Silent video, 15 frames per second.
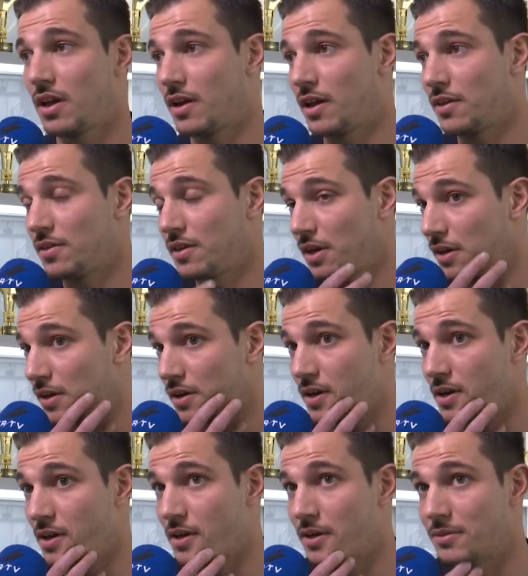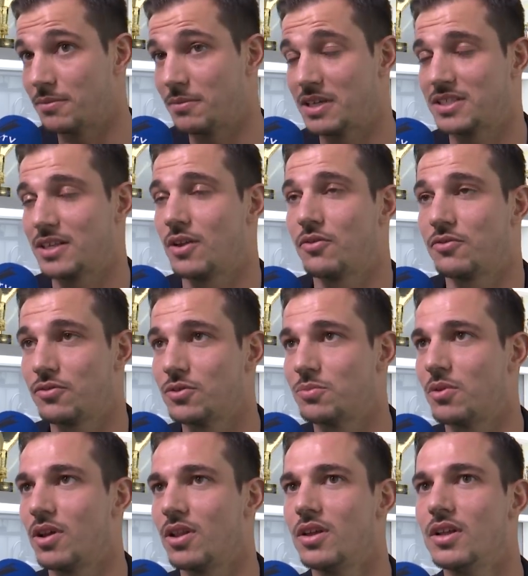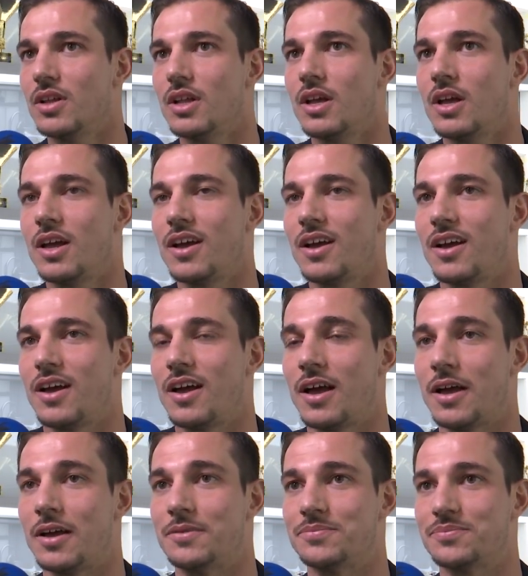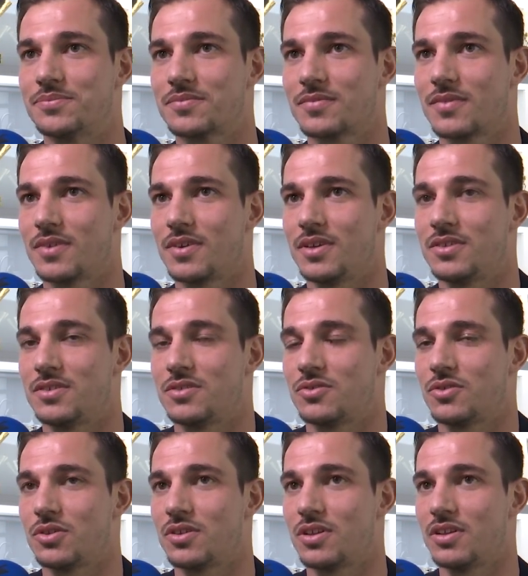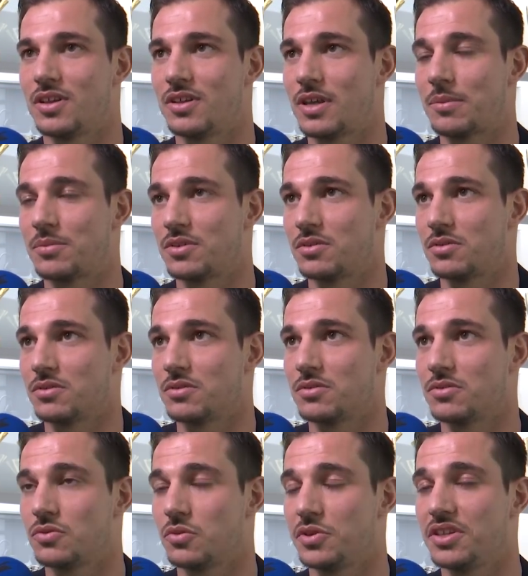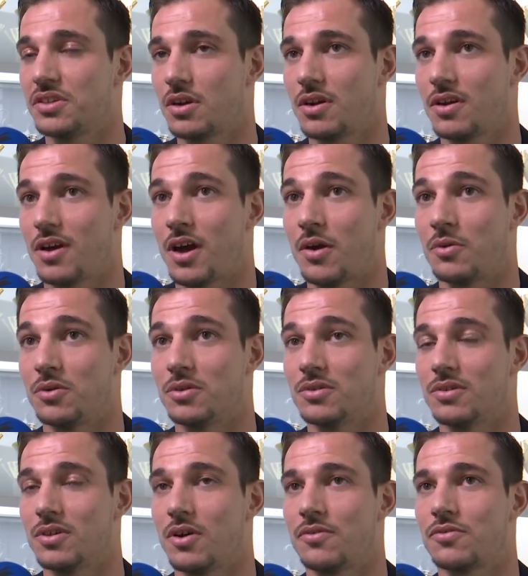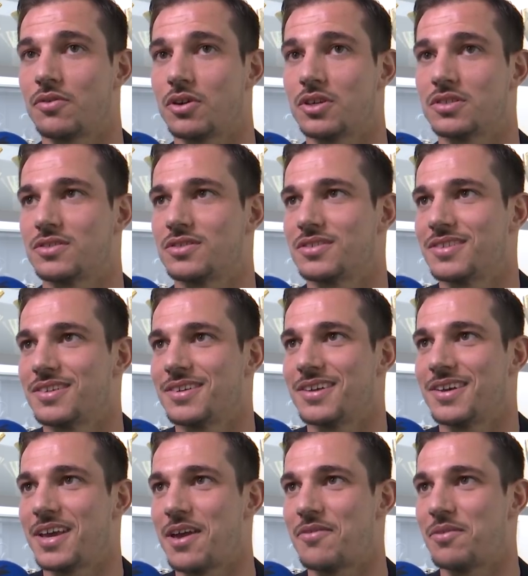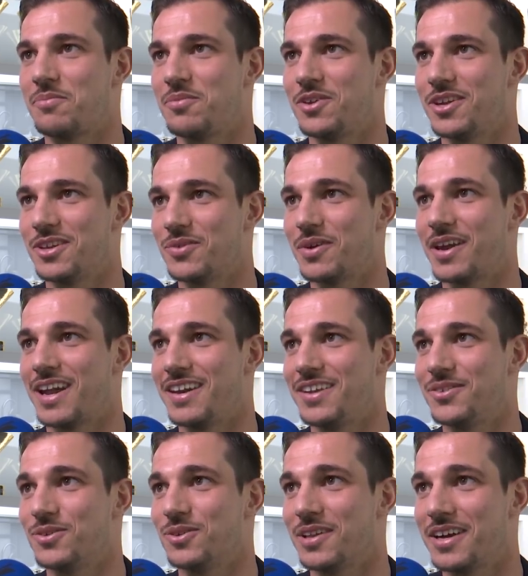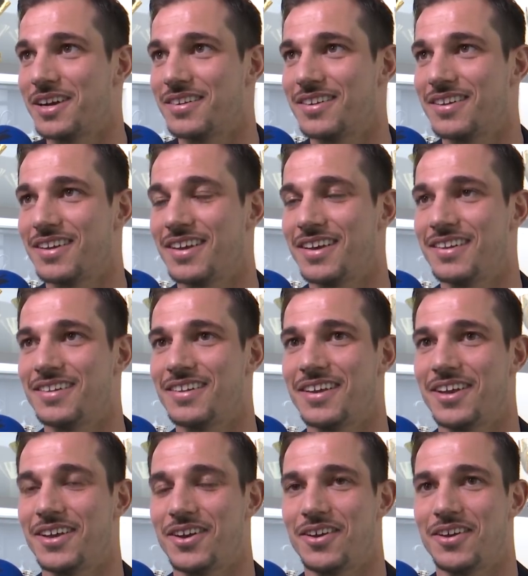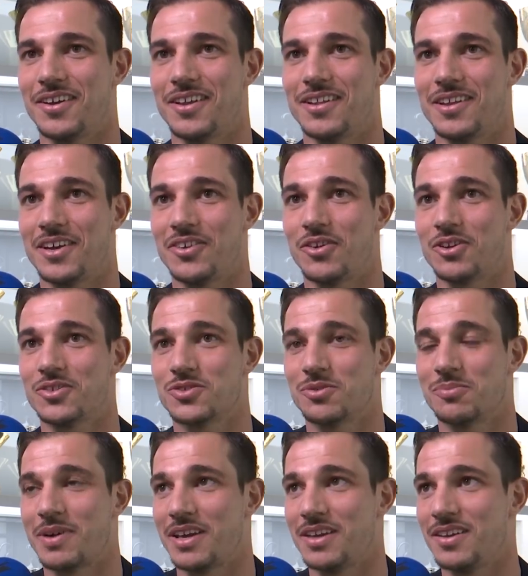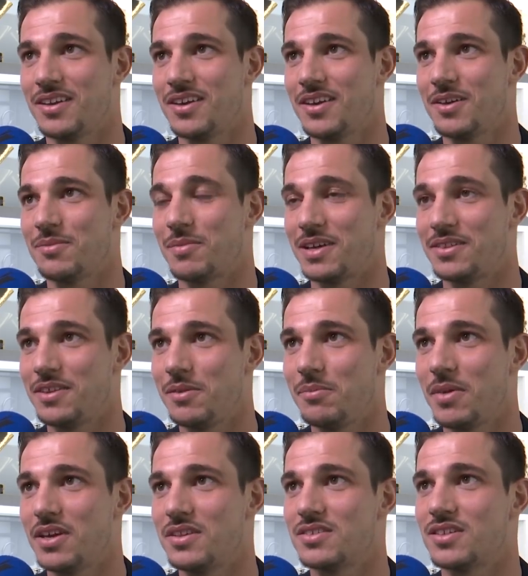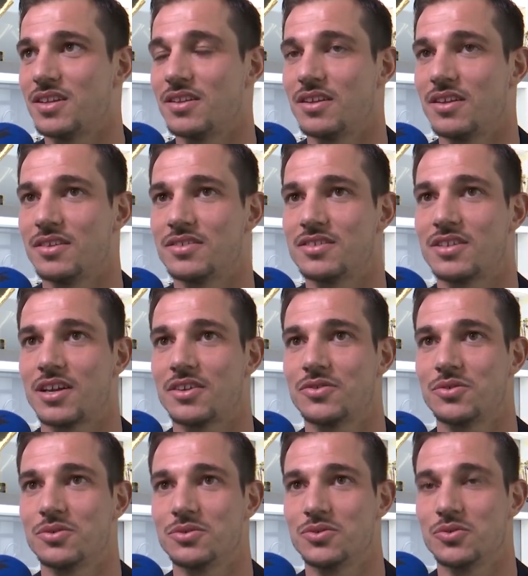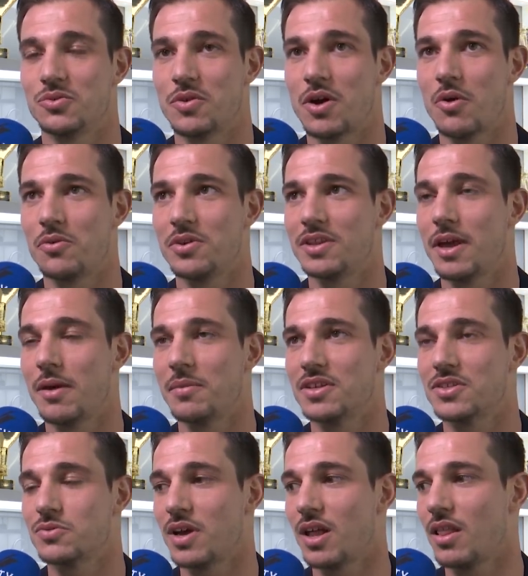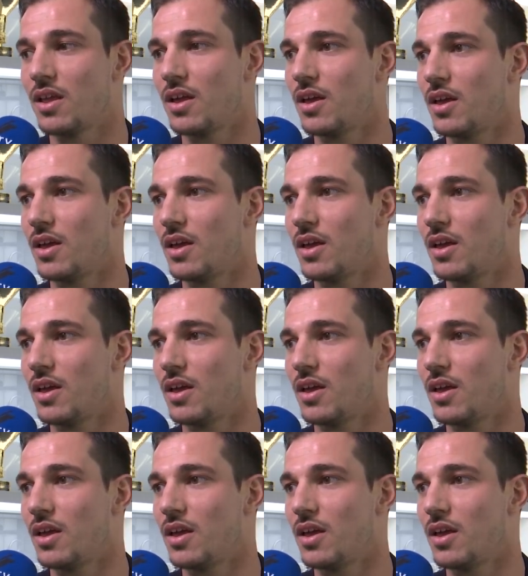And I think my style of football, um, it's totally adapted to, to Inter. I will, of course, have a period where I need to learn and, and uh, learn also my, my teammates and, and start to, to grow with them as well.